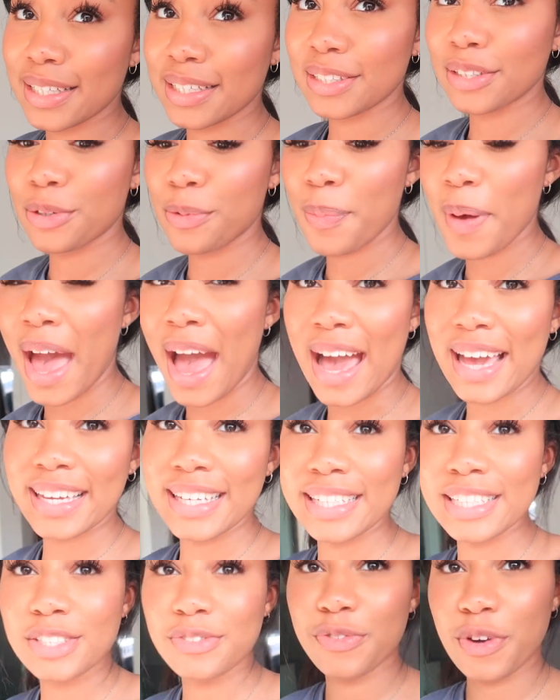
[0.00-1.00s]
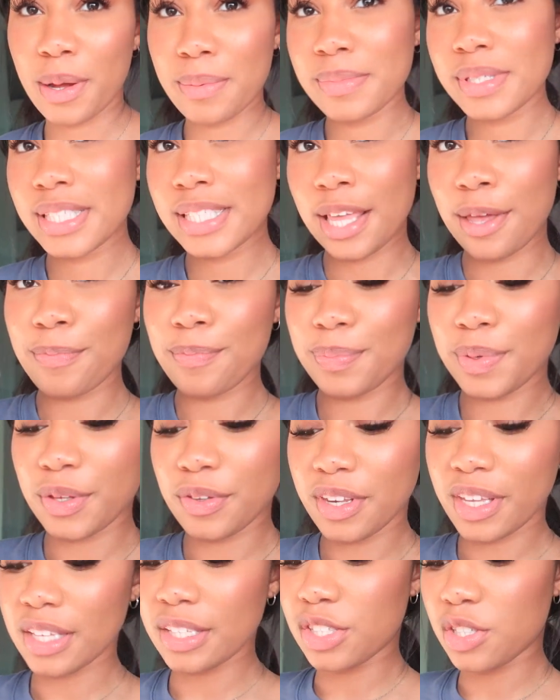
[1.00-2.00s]
get a little package from Sim
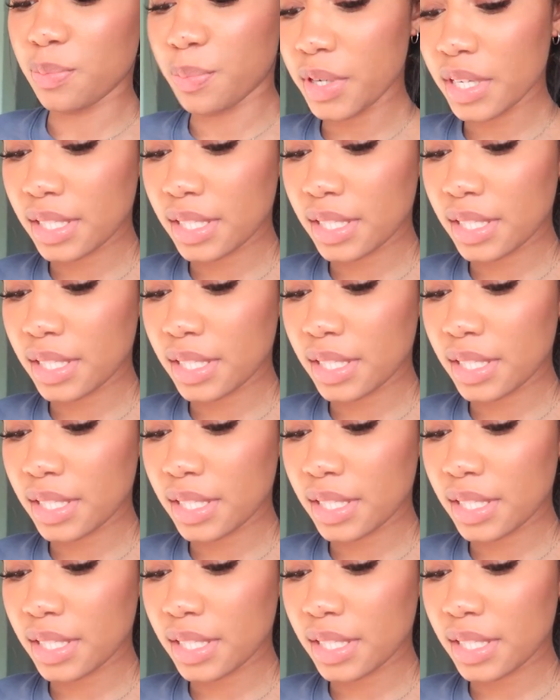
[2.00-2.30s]
Beauty. Super